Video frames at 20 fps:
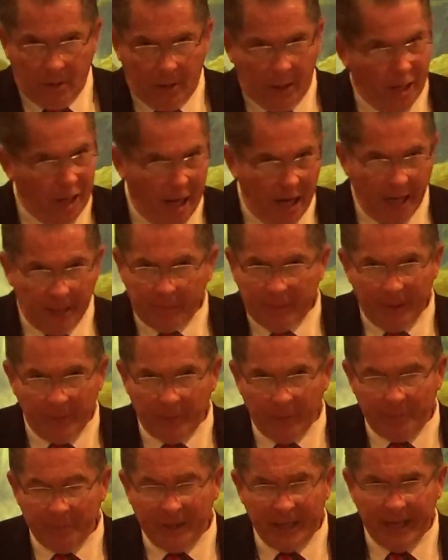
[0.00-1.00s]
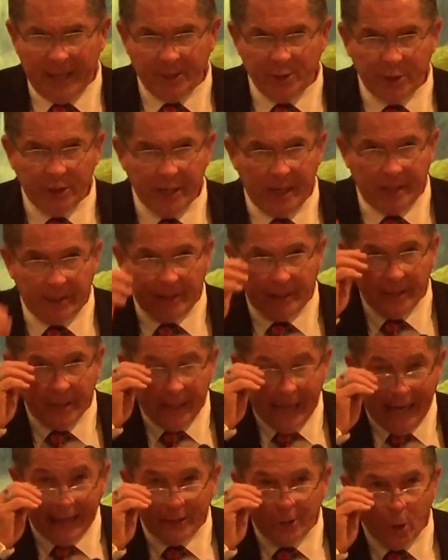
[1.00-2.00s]
A lot of people have been educated
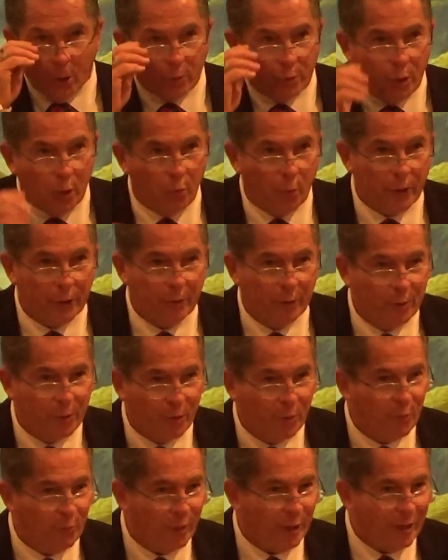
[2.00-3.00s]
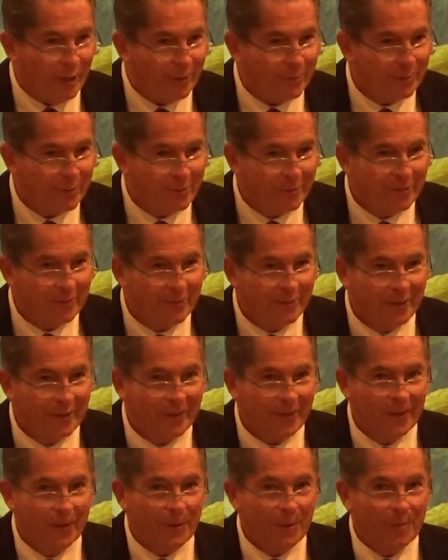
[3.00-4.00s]
and don't know where the truth is. Yeah.
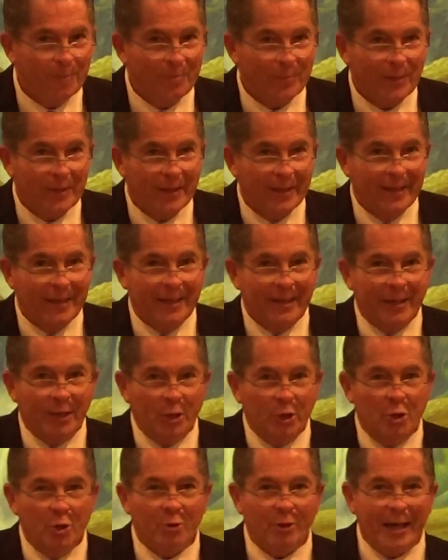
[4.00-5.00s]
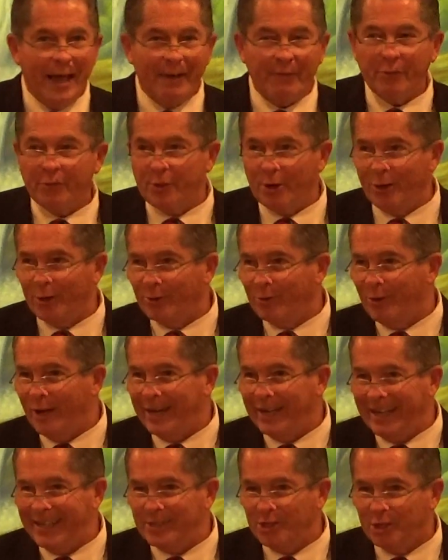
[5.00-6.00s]
Yeah. You can have a third
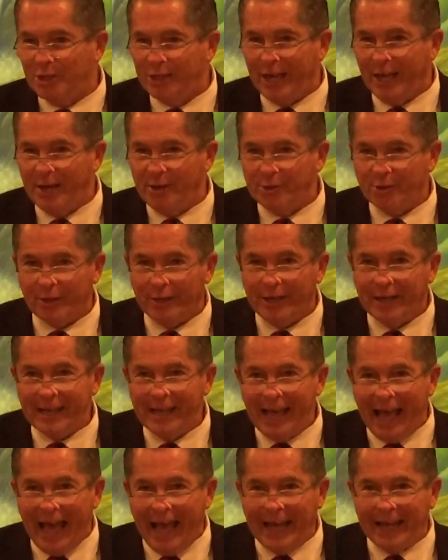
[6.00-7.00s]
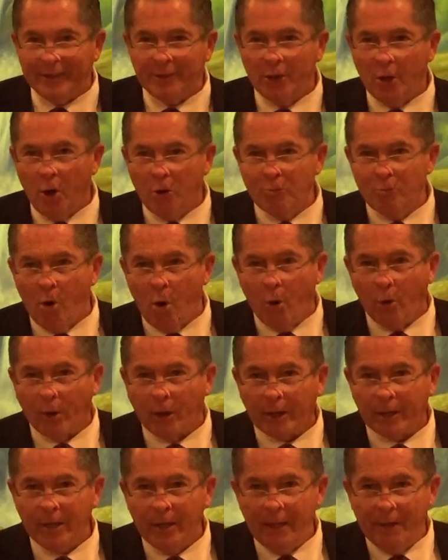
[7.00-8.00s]
grade education and know
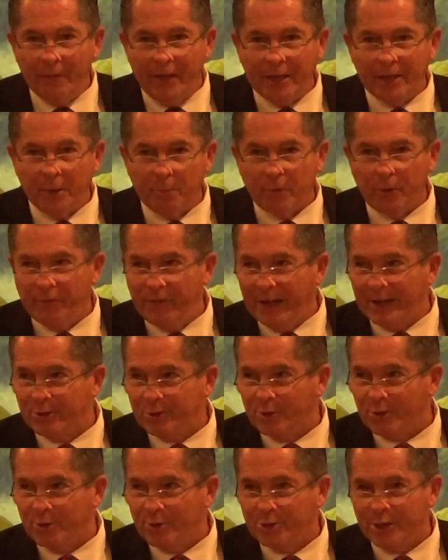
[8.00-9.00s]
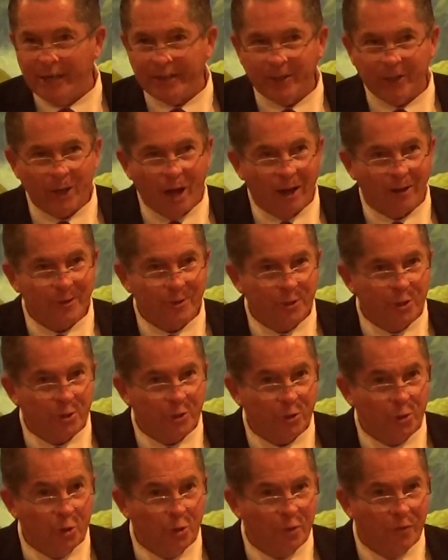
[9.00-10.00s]
more than the professors at the colleges
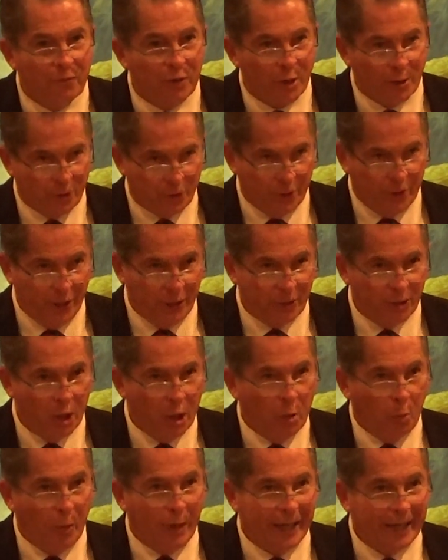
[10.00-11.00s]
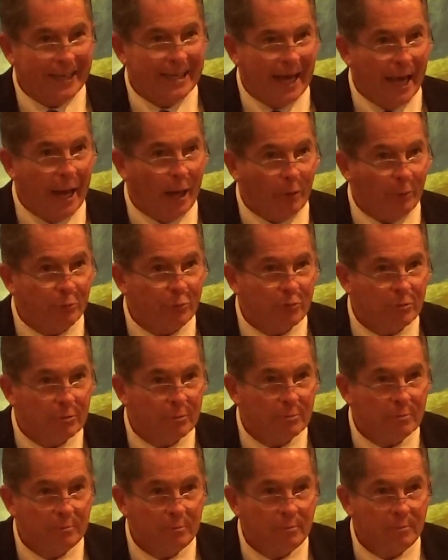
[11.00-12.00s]
and universities when it counts.
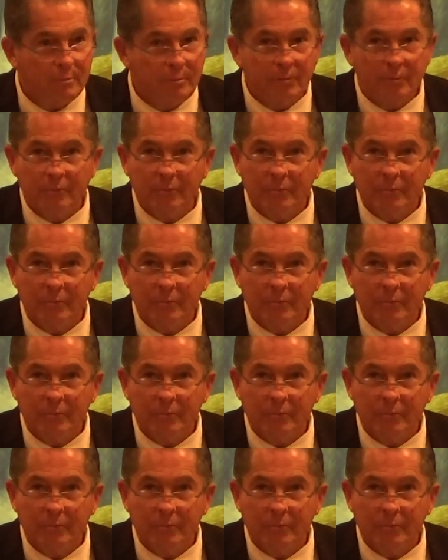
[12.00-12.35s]
Right.